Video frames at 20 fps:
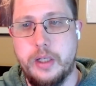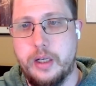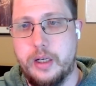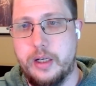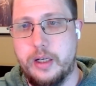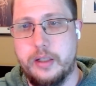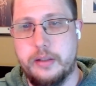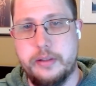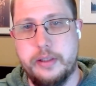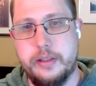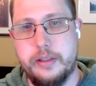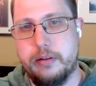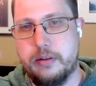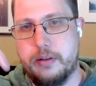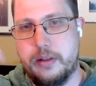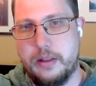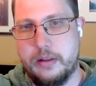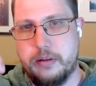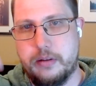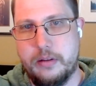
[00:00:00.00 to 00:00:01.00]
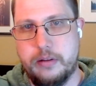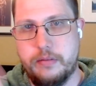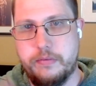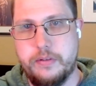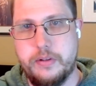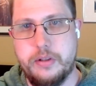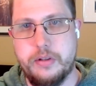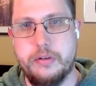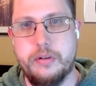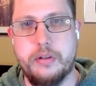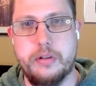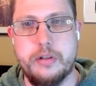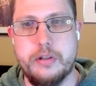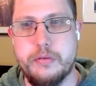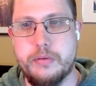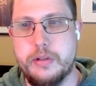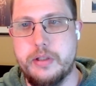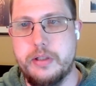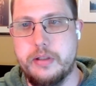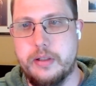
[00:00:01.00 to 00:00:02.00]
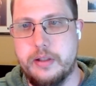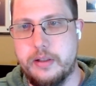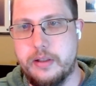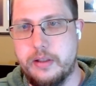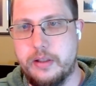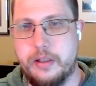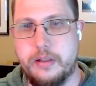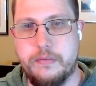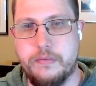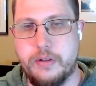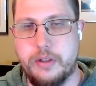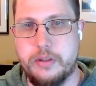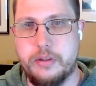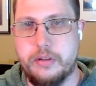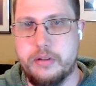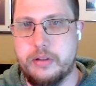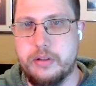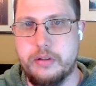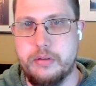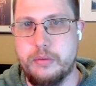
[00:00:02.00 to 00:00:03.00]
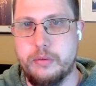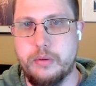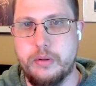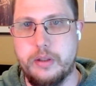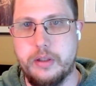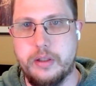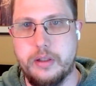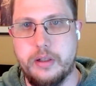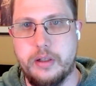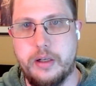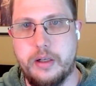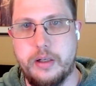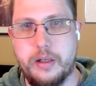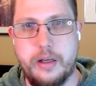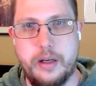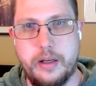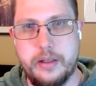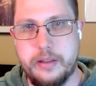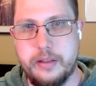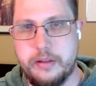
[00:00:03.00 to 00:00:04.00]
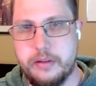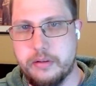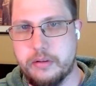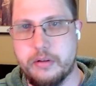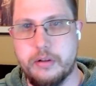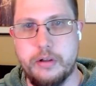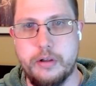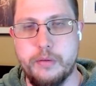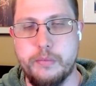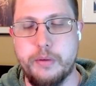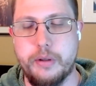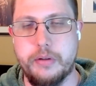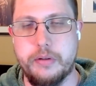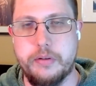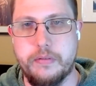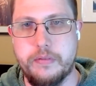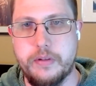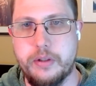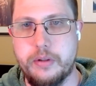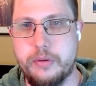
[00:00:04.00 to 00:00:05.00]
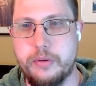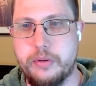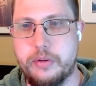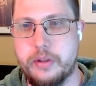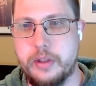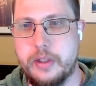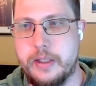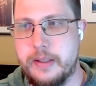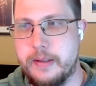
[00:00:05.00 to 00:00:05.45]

Links down in the video description to get invites to uh, either or both of those.